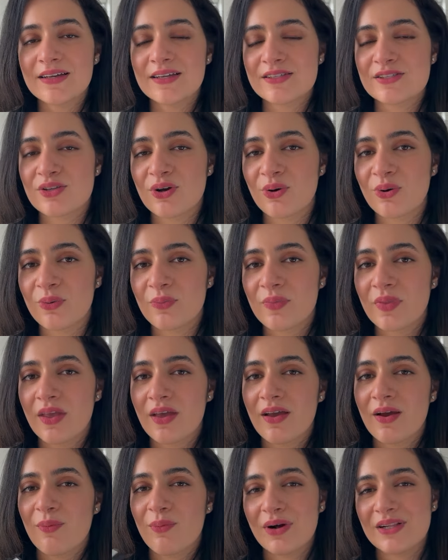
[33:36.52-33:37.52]
So
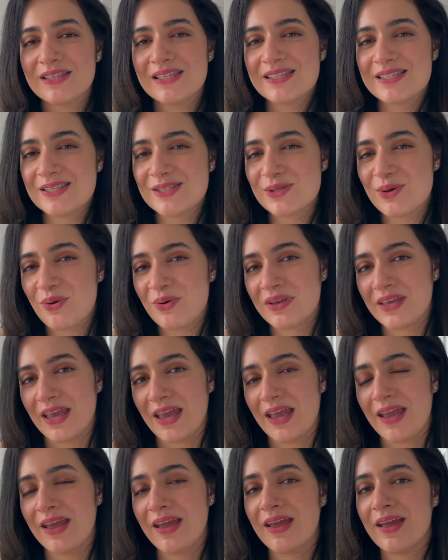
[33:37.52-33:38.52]
while this is
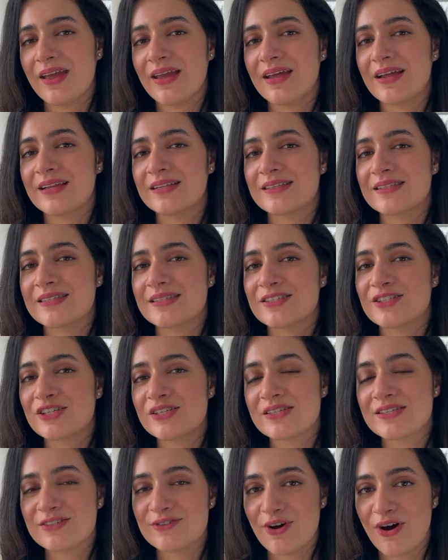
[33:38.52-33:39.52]
okay, it's
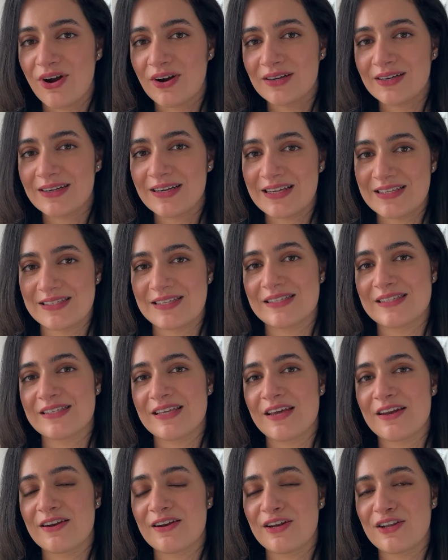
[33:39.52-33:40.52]
just not
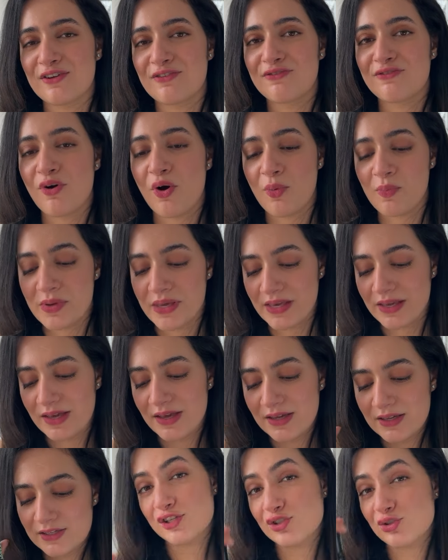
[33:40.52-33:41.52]
necessarily for me.
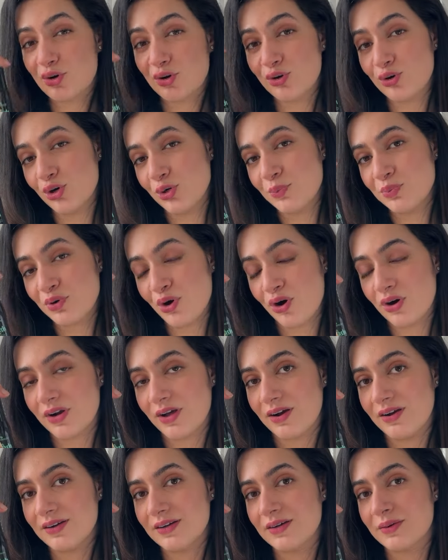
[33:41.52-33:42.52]
So good
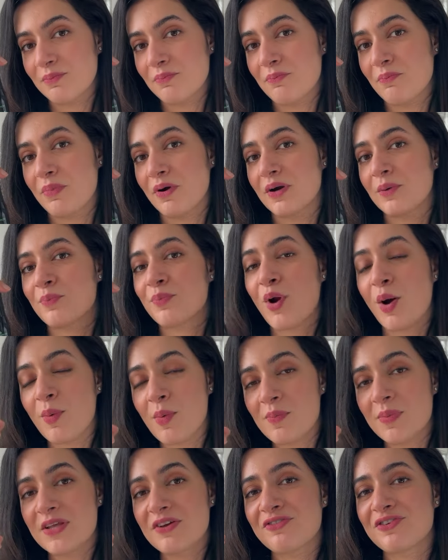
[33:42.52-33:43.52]
product, but
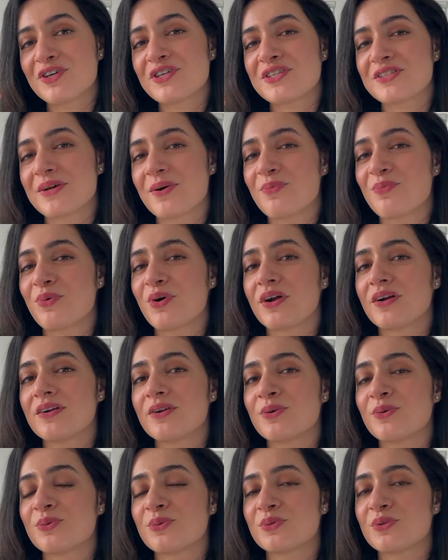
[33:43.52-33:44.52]
probably for
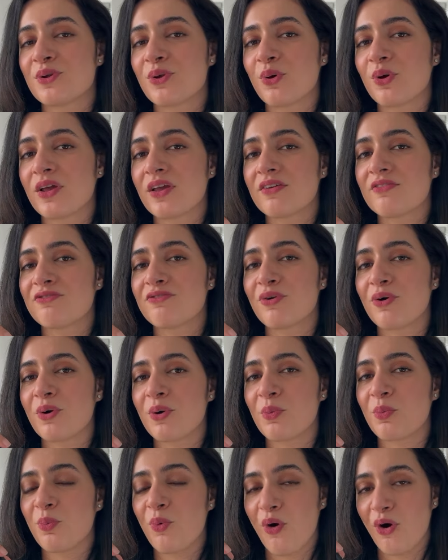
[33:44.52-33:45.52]
someone who's looking
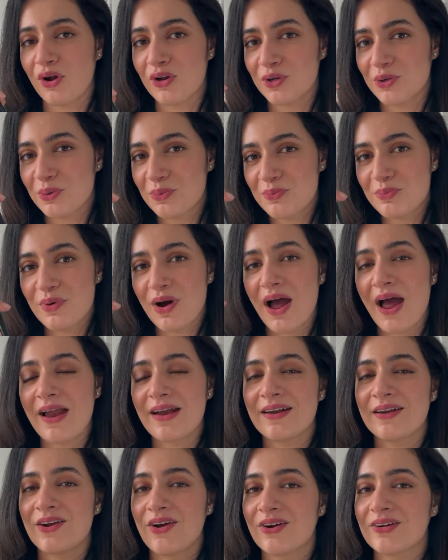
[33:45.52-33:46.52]
for volume
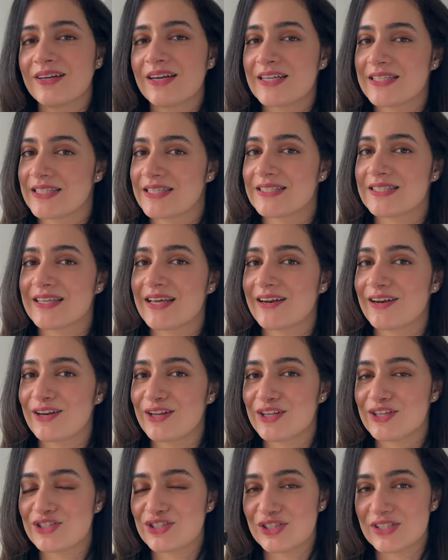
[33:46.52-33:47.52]
and not
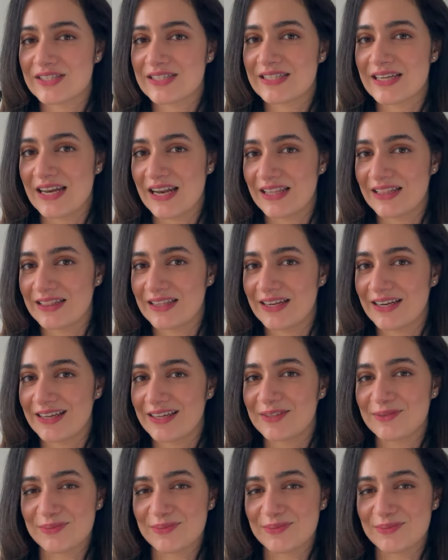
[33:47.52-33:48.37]
necessarily just lengthening.